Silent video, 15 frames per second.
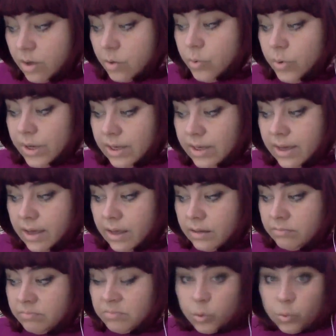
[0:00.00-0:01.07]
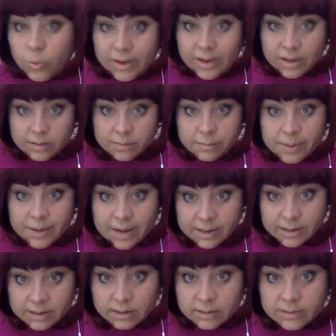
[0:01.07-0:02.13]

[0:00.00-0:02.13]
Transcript: We can wear black,